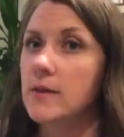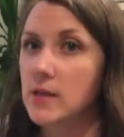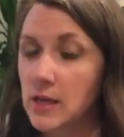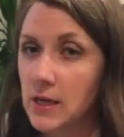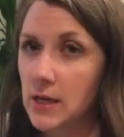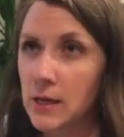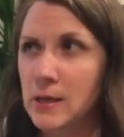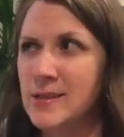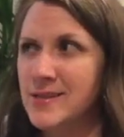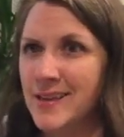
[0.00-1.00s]
the king. And
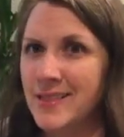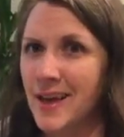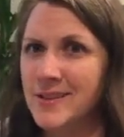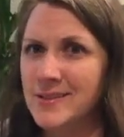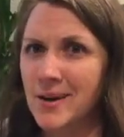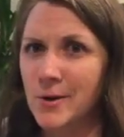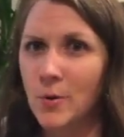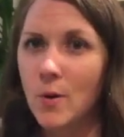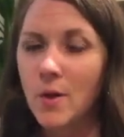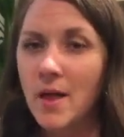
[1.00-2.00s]
he's like, that's not
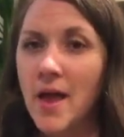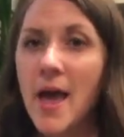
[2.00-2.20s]
cool.